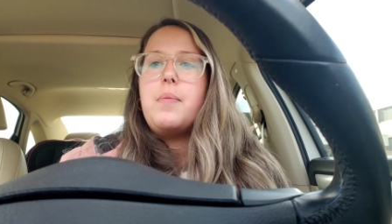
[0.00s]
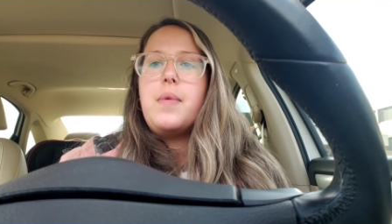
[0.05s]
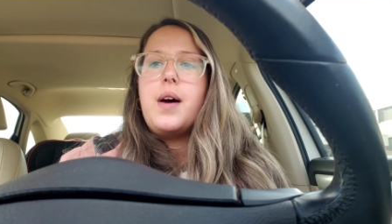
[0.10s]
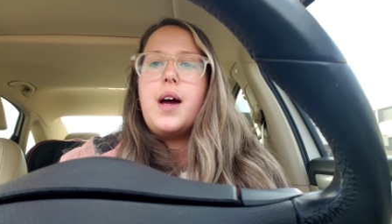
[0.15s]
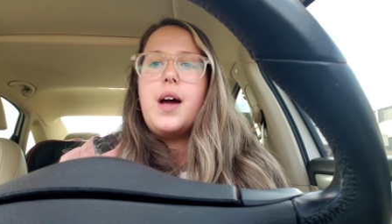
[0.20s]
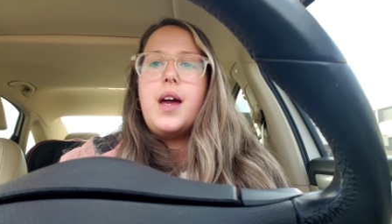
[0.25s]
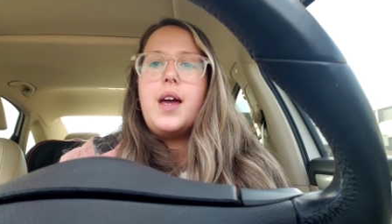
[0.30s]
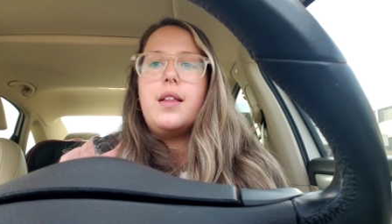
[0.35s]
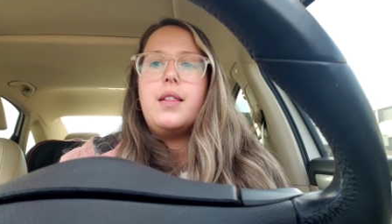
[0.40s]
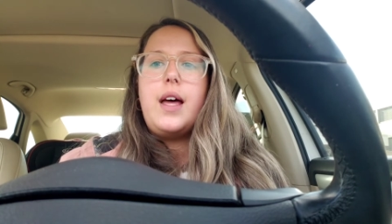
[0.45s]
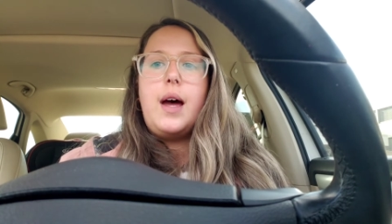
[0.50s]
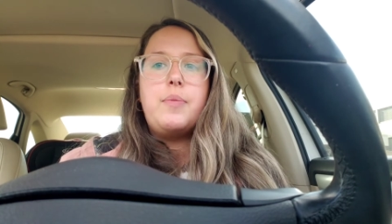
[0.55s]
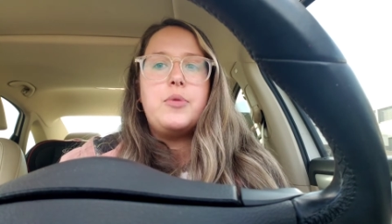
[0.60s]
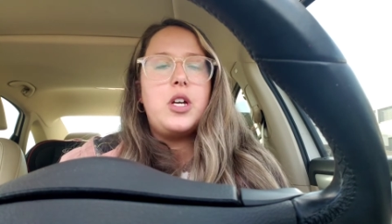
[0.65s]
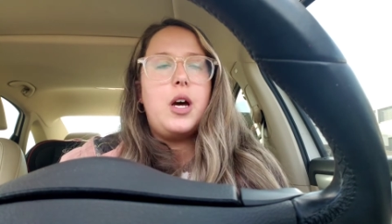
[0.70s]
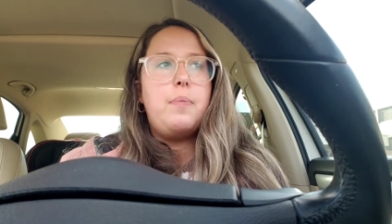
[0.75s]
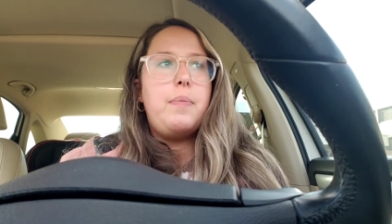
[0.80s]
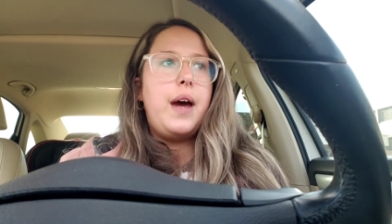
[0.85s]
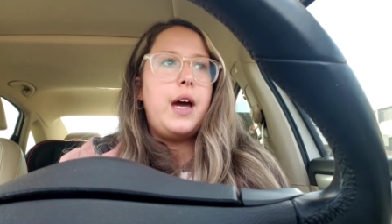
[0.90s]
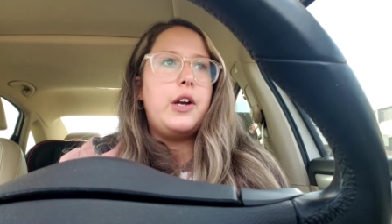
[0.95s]
my
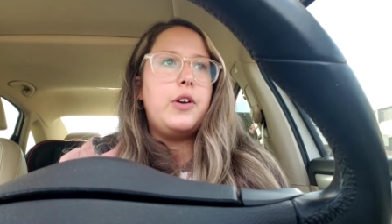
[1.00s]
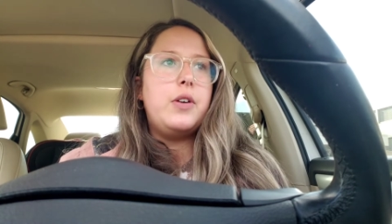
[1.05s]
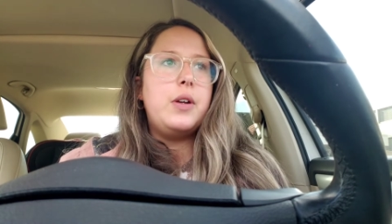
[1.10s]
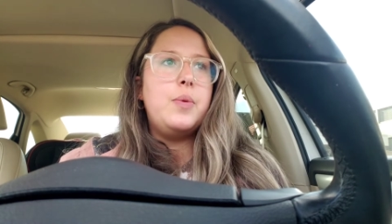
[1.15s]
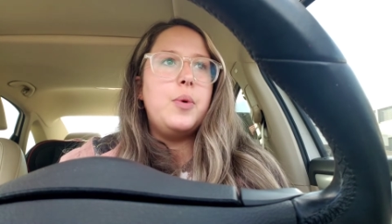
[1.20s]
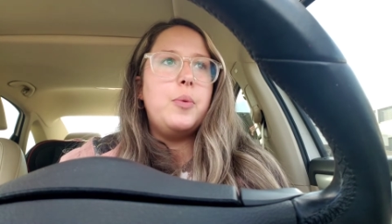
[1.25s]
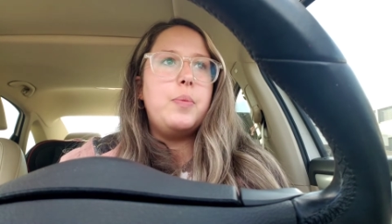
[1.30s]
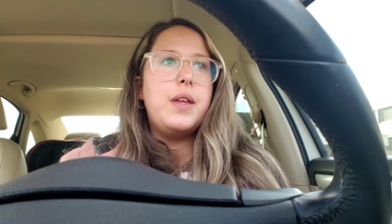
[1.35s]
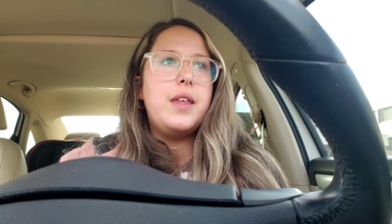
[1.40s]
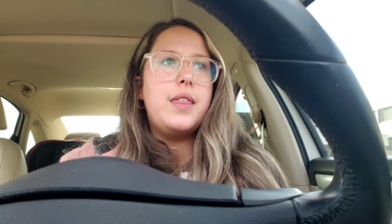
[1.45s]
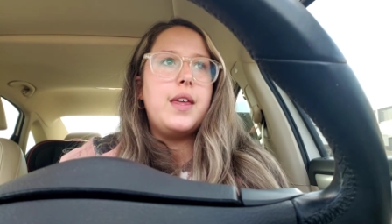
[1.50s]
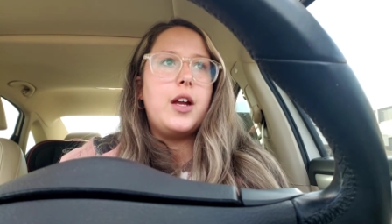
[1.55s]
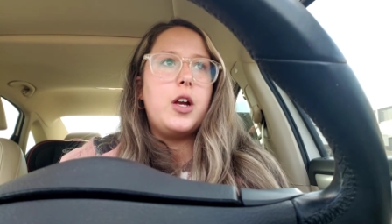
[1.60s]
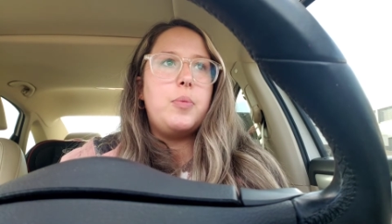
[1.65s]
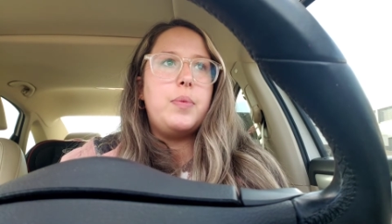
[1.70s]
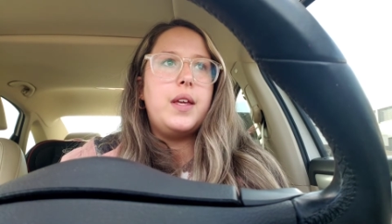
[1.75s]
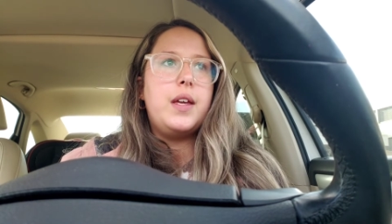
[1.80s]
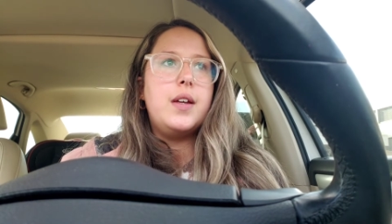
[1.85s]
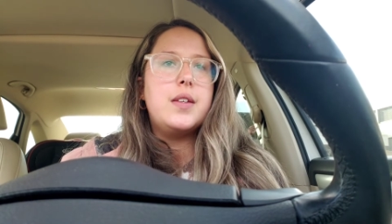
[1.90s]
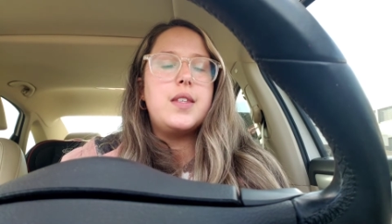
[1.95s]
laptop battery will be there
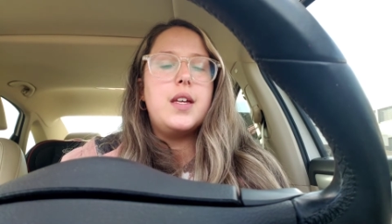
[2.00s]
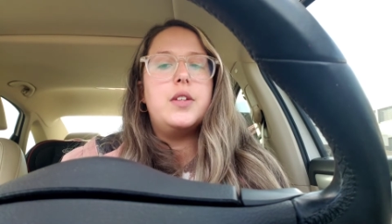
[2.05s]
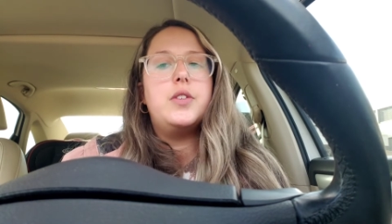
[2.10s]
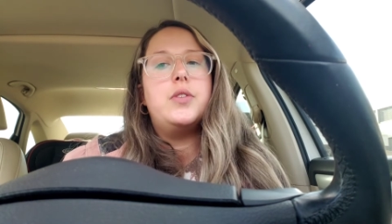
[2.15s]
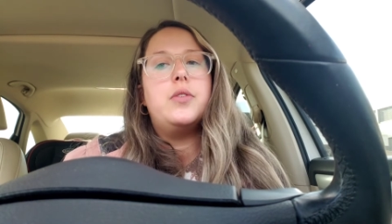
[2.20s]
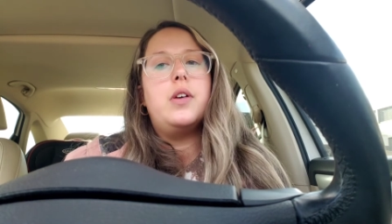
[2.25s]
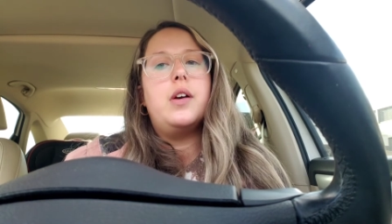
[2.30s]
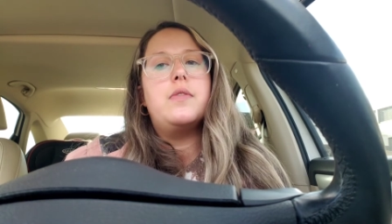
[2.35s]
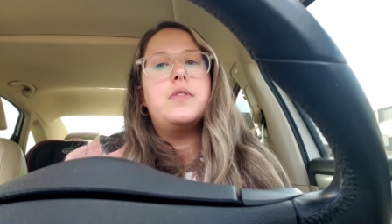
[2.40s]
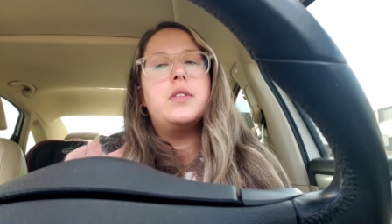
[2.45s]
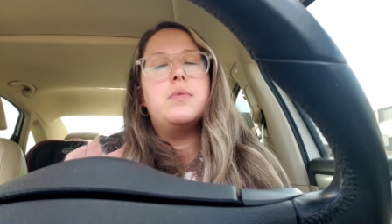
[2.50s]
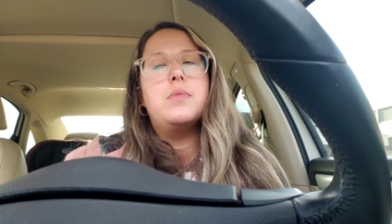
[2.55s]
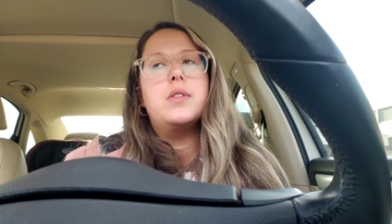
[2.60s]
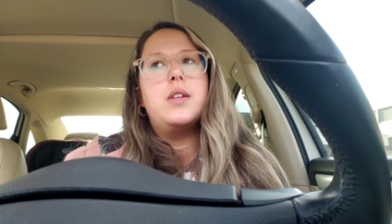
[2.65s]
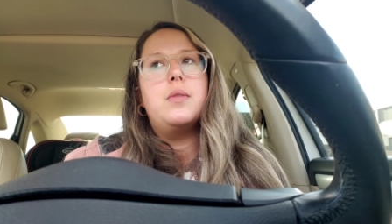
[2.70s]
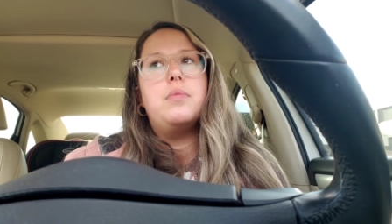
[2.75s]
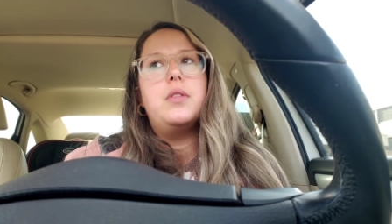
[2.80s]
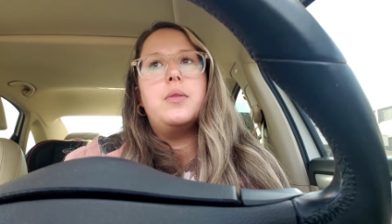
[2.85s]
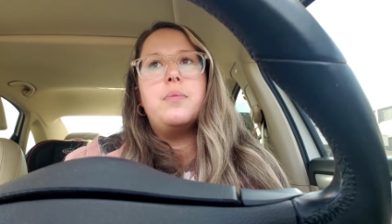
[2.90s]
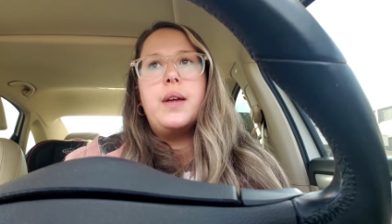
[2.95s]
because I do have some
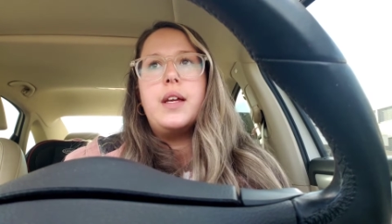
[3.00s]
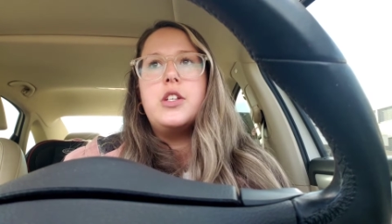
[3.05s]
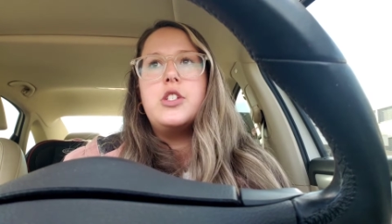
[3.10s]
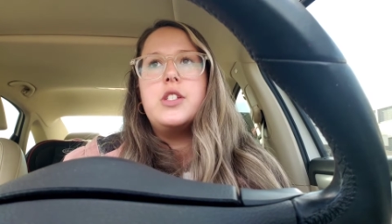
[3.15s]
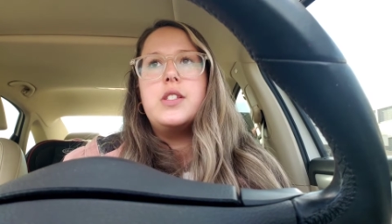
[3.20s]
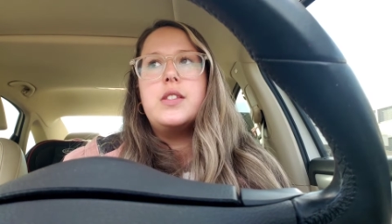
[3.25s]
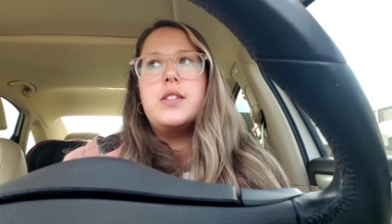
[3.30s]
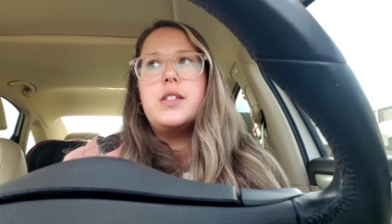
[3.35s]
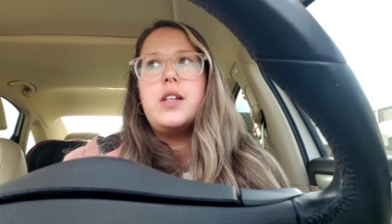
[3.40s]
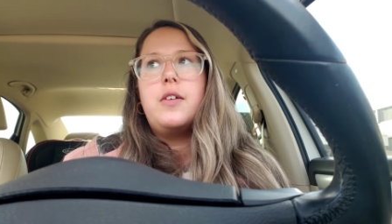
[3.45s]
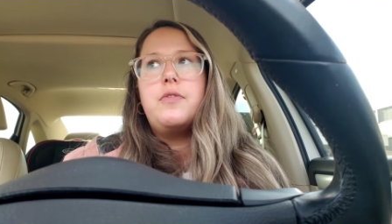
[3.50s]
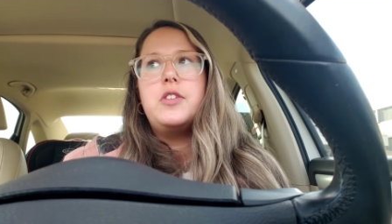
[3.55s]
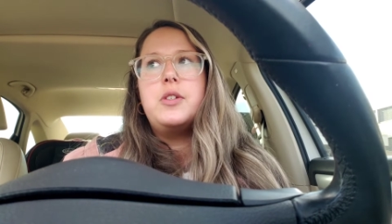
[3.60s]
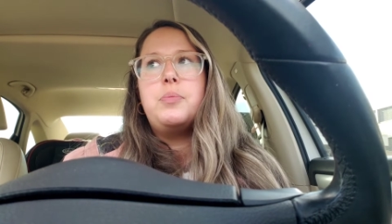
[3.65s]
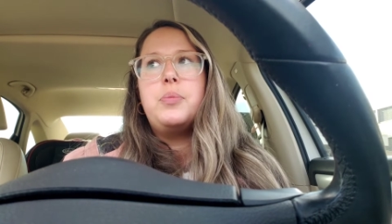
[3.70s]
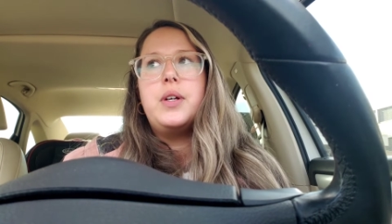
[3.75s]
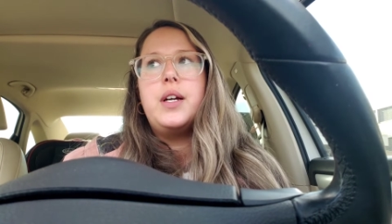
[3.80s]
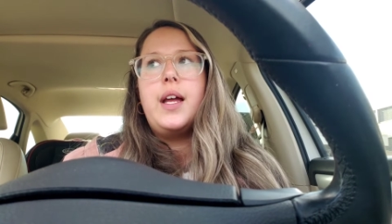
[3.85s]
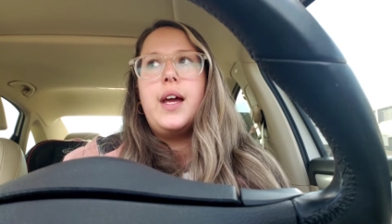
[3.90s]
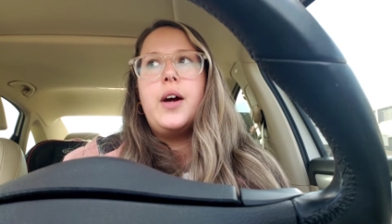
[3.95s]
sublimation stuff to
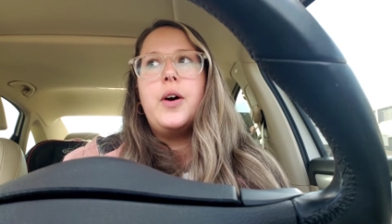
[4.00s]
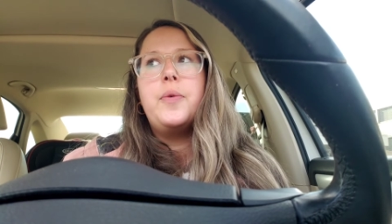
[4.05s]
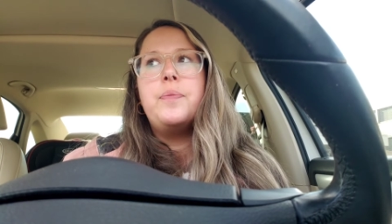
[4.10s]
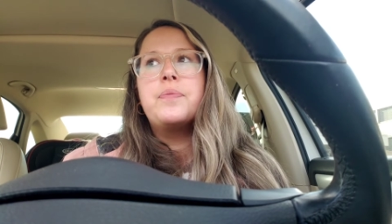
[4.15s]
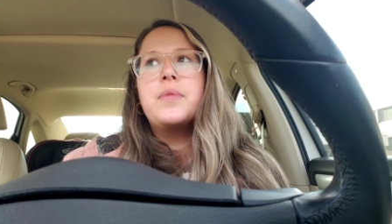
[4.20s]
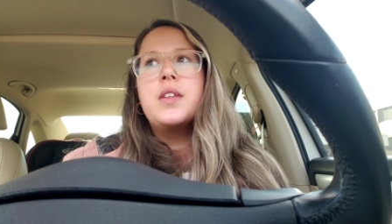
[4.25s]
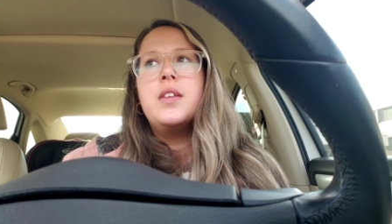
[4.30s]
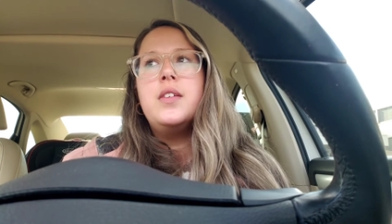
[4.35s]
print out.